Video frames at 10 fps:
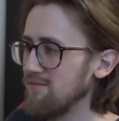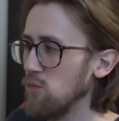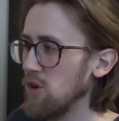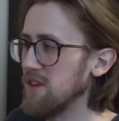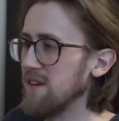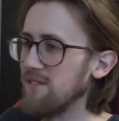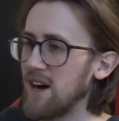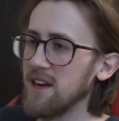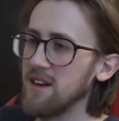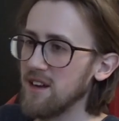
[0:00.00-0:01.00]
wasn't a
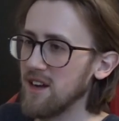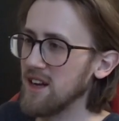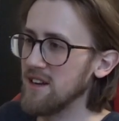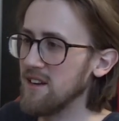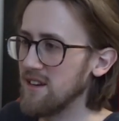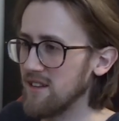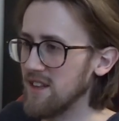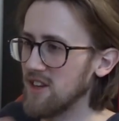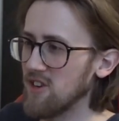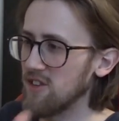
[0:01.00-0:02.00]
fan, and
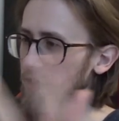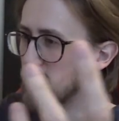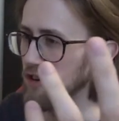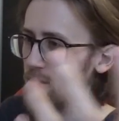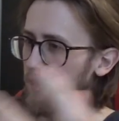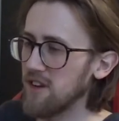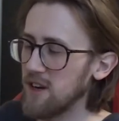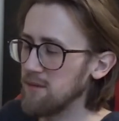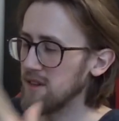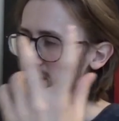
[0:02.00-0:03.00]
they tried to do it a couple of
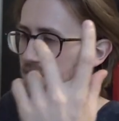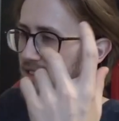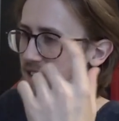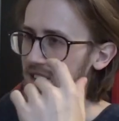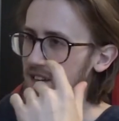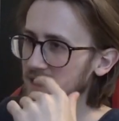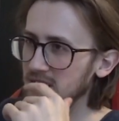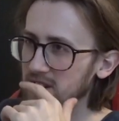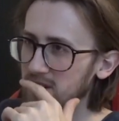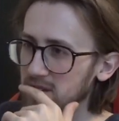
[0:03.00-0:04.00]
times, and I'm just like,
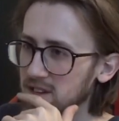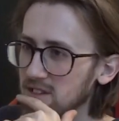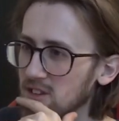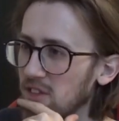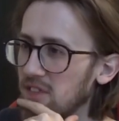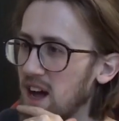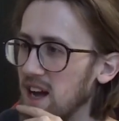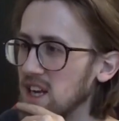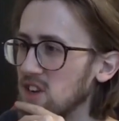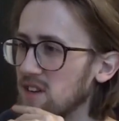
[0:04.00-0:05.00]
no, she's not
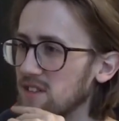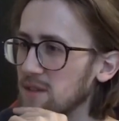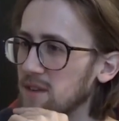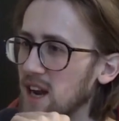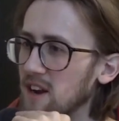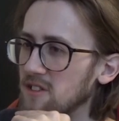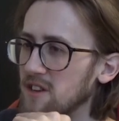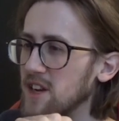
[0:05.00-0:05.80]
that interesting of a character.